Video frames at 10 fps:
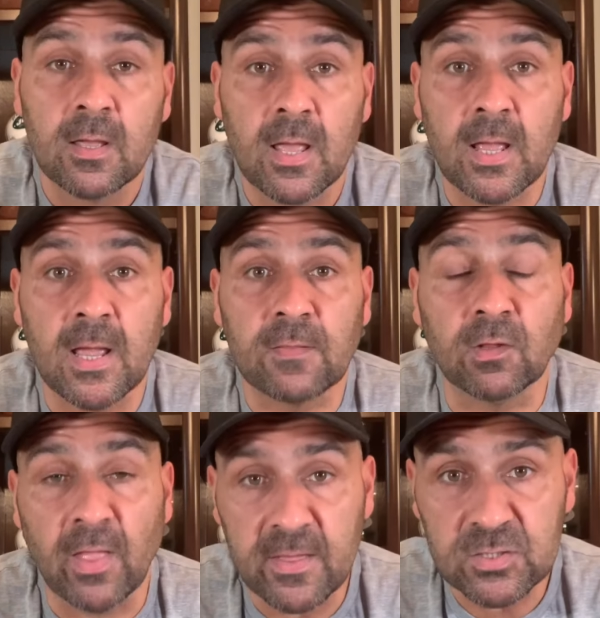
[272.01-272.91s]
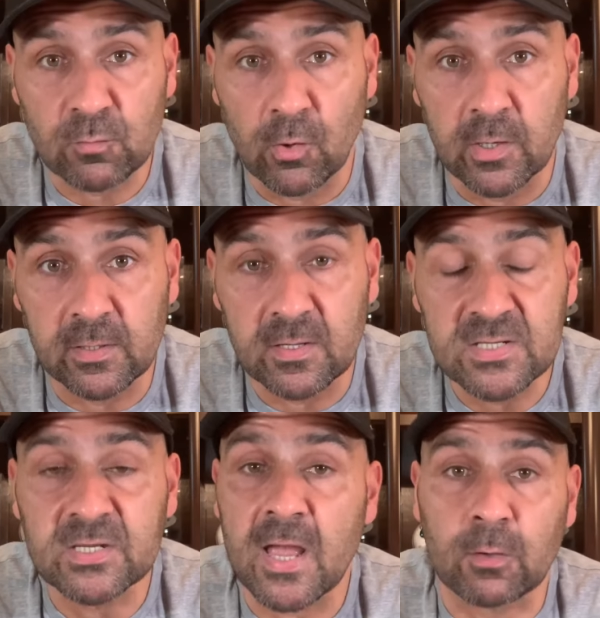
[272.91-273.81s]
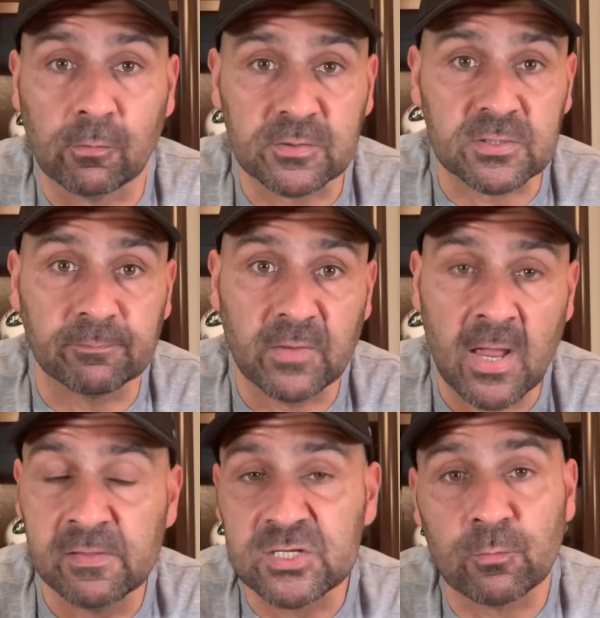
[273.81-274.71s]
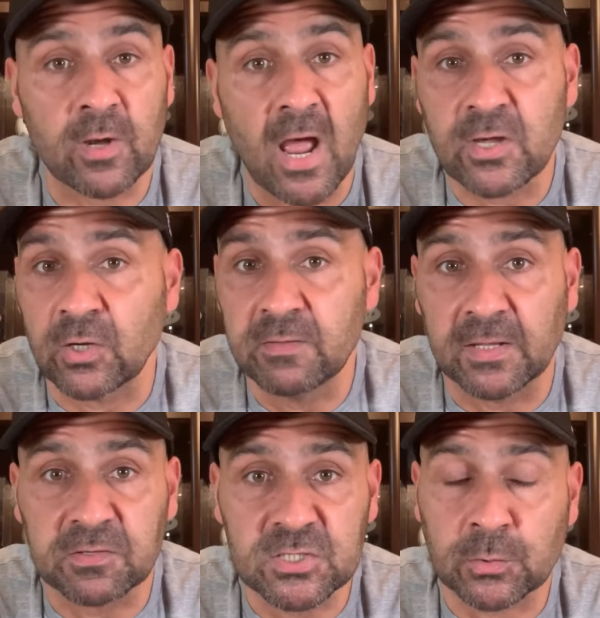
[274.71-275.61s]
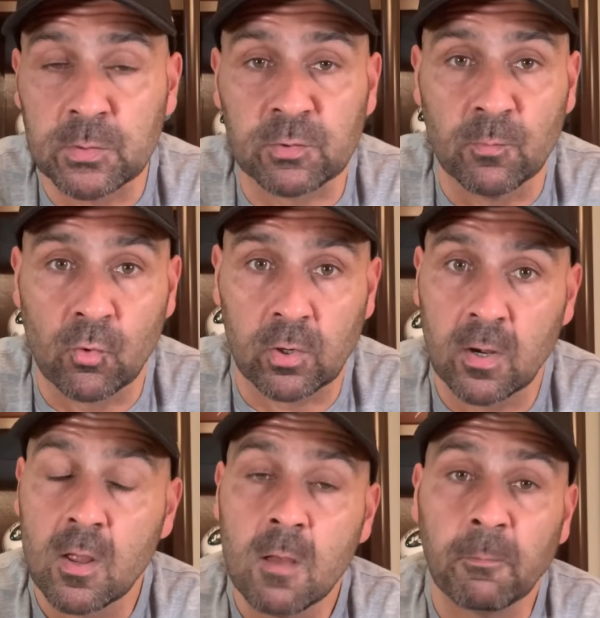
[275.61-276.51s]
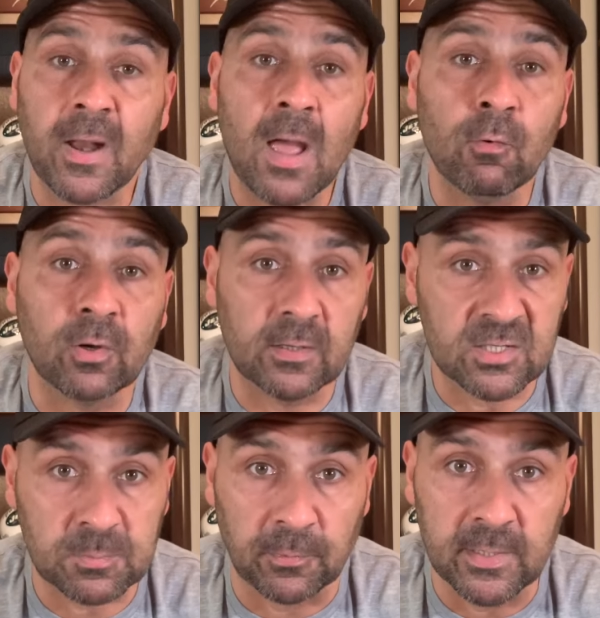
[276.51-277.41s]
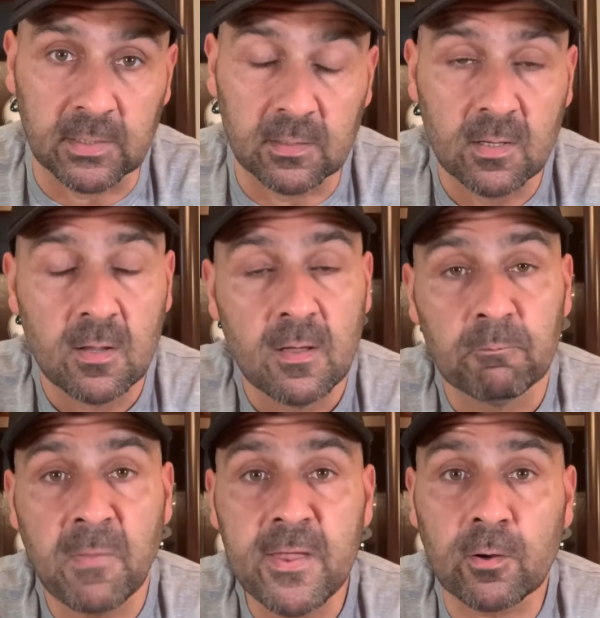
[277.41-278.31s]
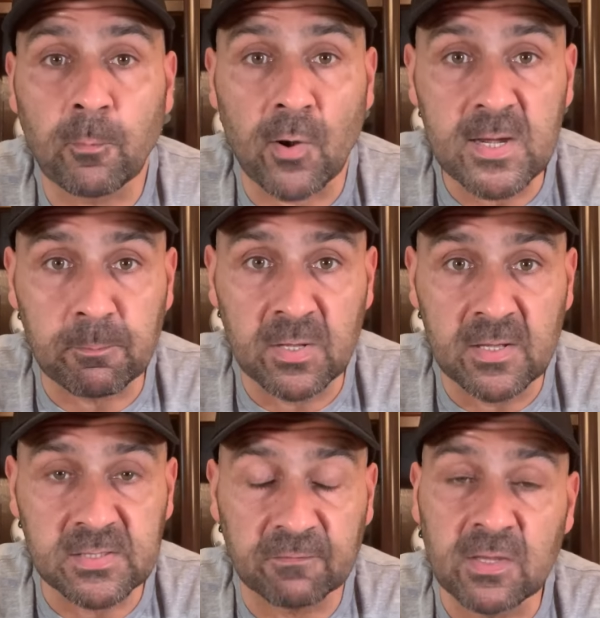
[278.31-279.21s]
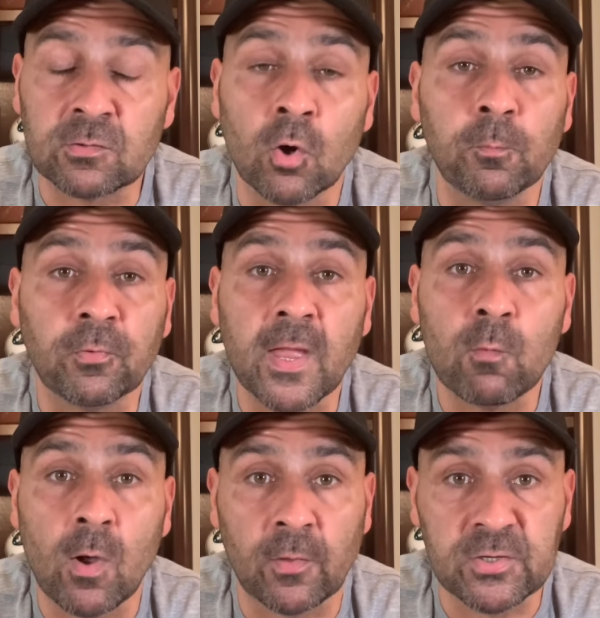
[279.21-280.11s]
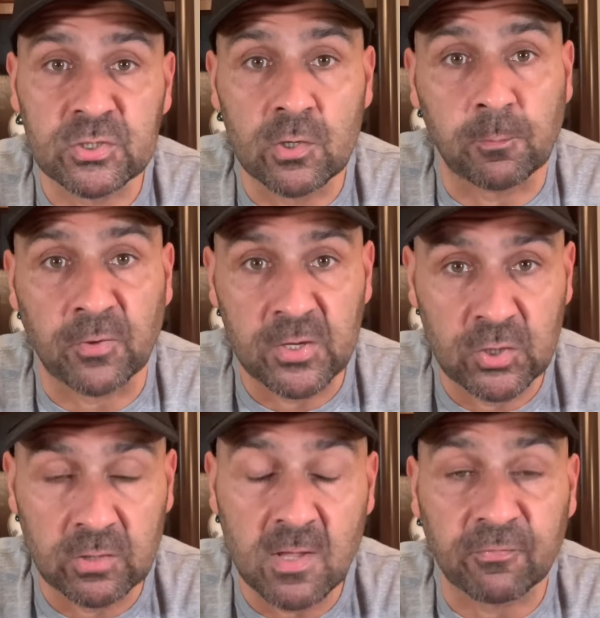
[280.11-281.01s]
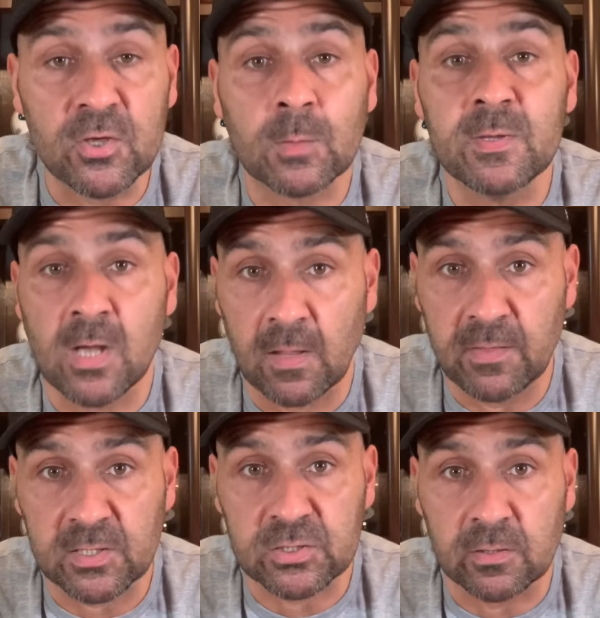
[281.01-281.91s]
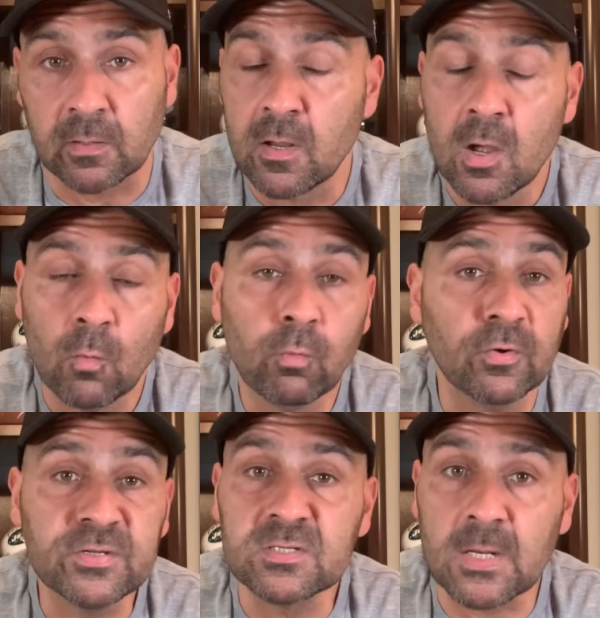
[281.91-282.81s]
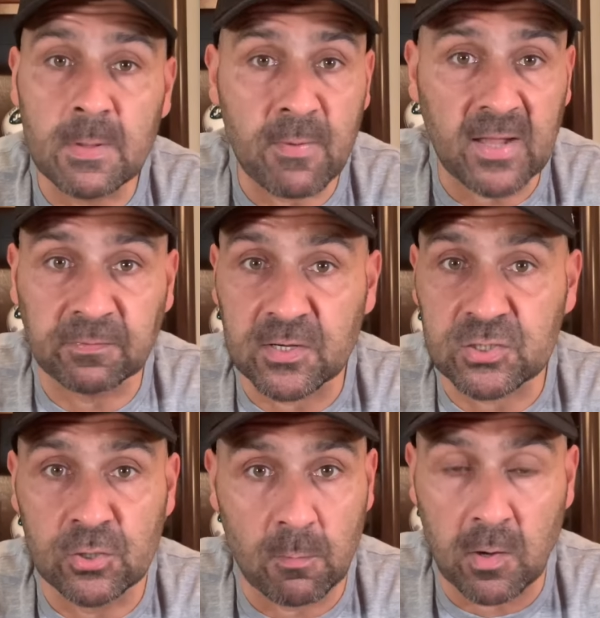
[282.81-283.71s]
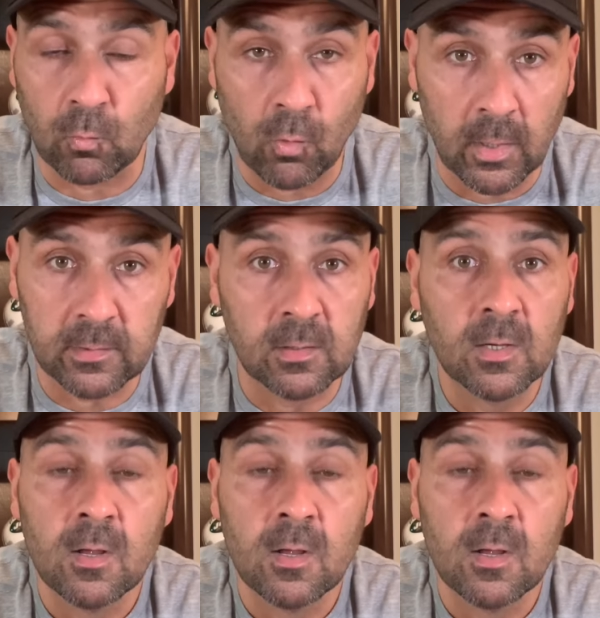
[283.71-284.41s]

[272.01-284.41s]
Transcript: And the last one is Zach Wilson. And this one I could not disagree with more, but I will explain it. Make or break means if they don't play well this year, play good enough, they could be gone next year. Wilson's going to be back next year no matter what.